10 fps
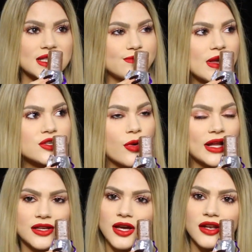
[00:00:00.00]
Smells
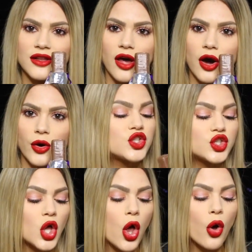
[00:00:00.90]
quite good though.
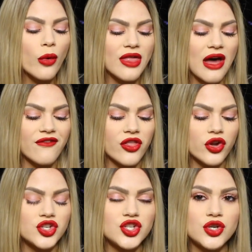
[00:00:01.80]
So without
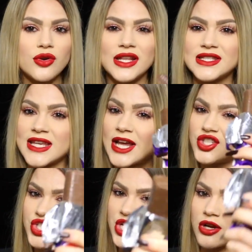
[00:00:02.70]
further ado, let's
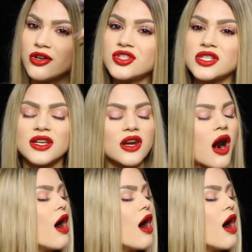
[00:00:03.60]
say cheers.